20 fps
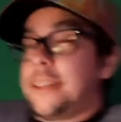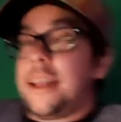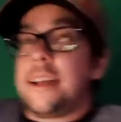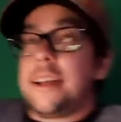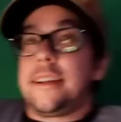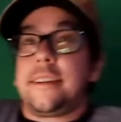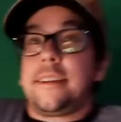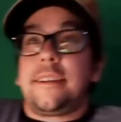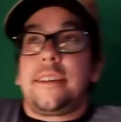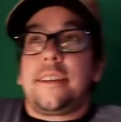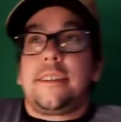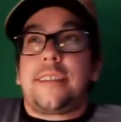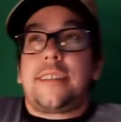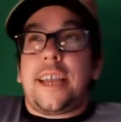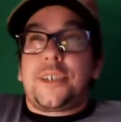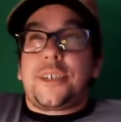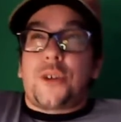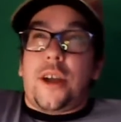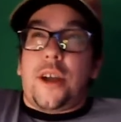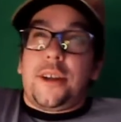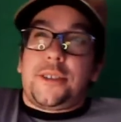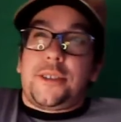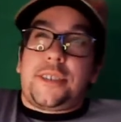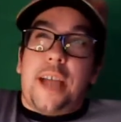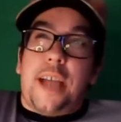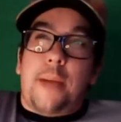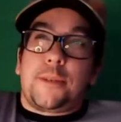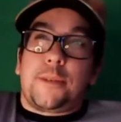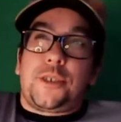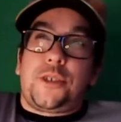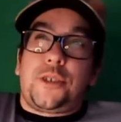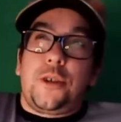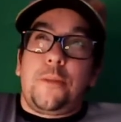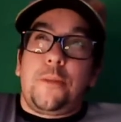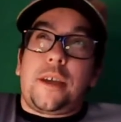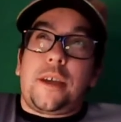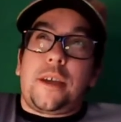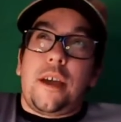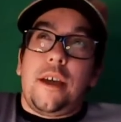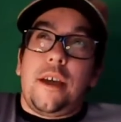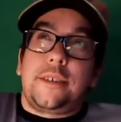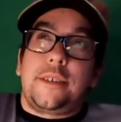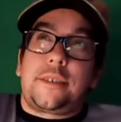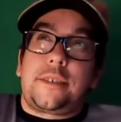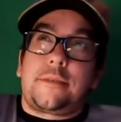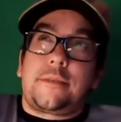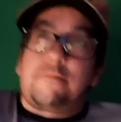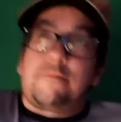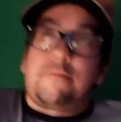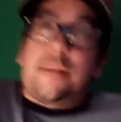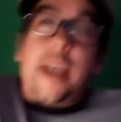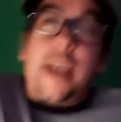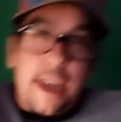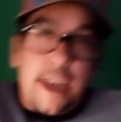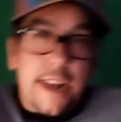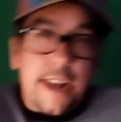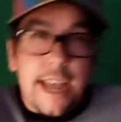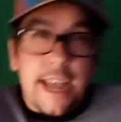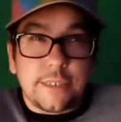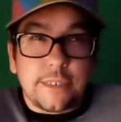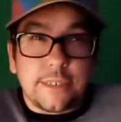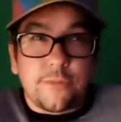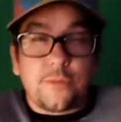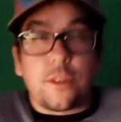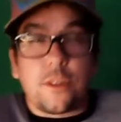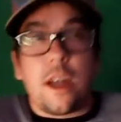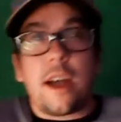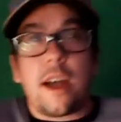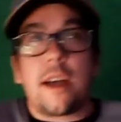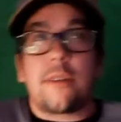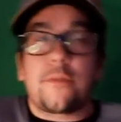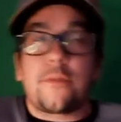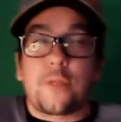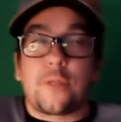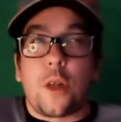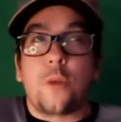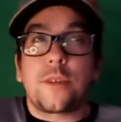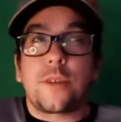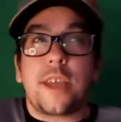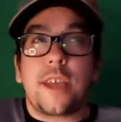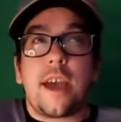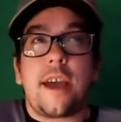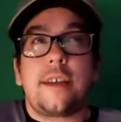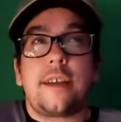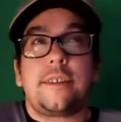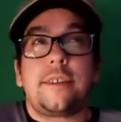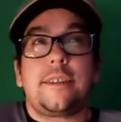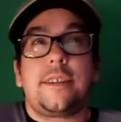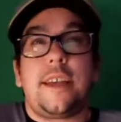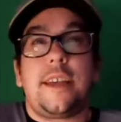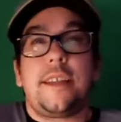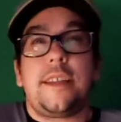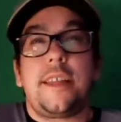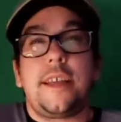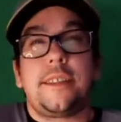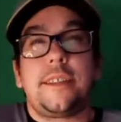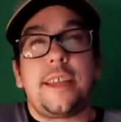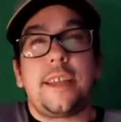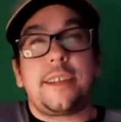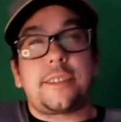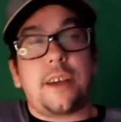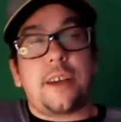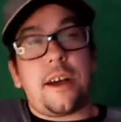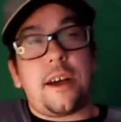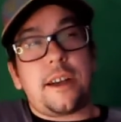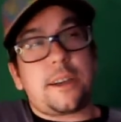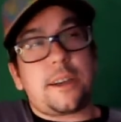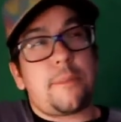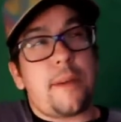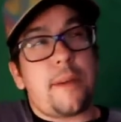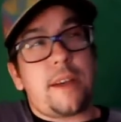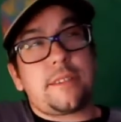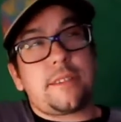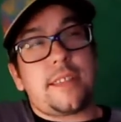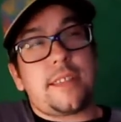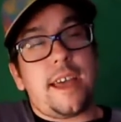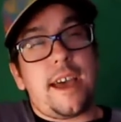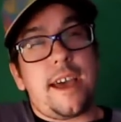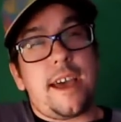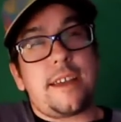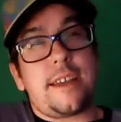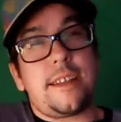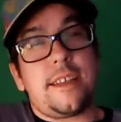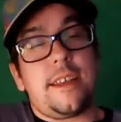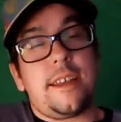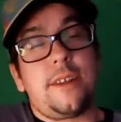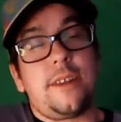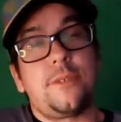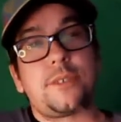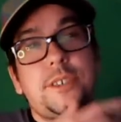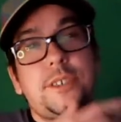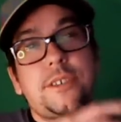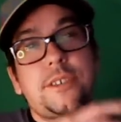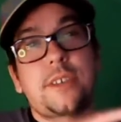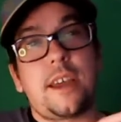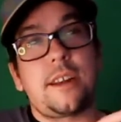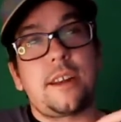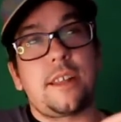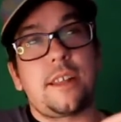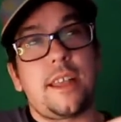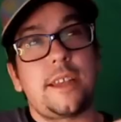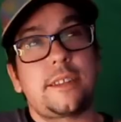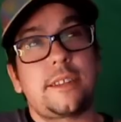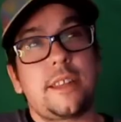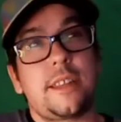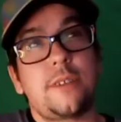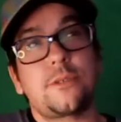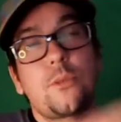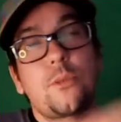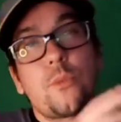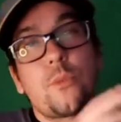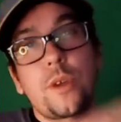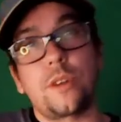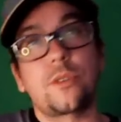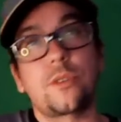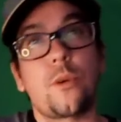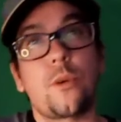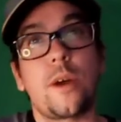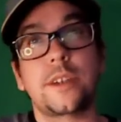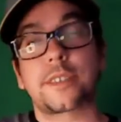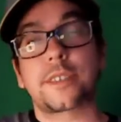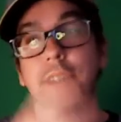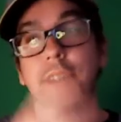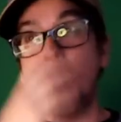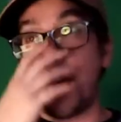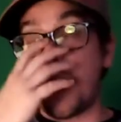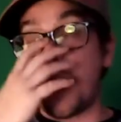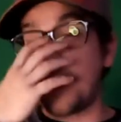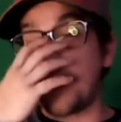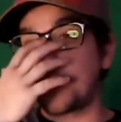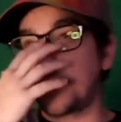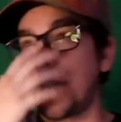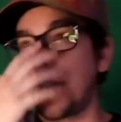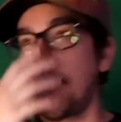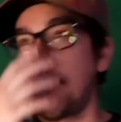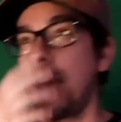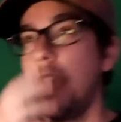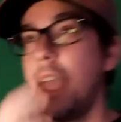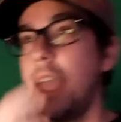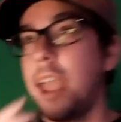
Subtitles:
And then they try to establish too, because Diana hasn't flown yet. And then they talk about that. And it was just kind of like, that was a weird question to ask.